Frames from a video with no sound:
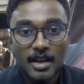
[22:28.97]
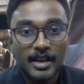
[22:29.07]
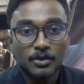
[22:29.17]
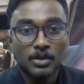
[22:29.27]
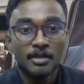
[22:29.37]

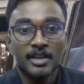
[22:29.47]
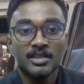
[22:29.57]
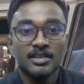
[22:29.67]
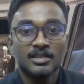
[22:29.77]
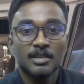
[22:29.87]
As water
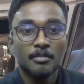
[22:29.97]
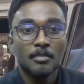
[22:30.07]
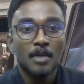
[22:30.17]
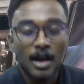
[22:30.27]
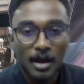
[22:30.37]
managing system,
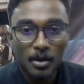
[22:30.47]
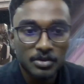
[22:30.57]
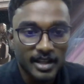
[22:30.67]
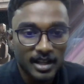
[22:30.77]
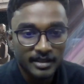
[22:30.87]
who
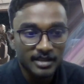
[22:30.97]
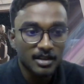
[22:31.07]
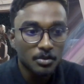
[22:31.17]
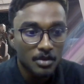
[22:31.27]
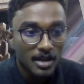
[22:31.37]
said just
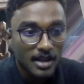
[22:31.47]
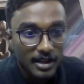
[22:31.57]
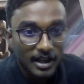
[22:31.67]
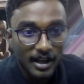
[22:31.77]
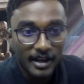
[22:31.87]
now,
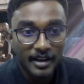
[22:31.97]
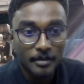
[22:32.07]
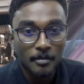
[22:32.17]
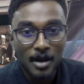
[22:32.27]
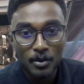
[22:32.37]

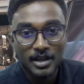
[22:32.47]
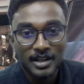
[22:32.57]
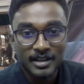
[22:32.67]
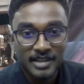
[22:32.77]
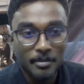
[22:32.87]
our
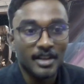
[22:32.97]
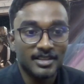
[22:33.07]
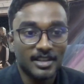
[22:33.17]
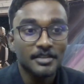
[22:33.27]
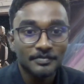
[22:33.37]
teammate
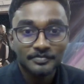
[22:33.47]
IRZAN.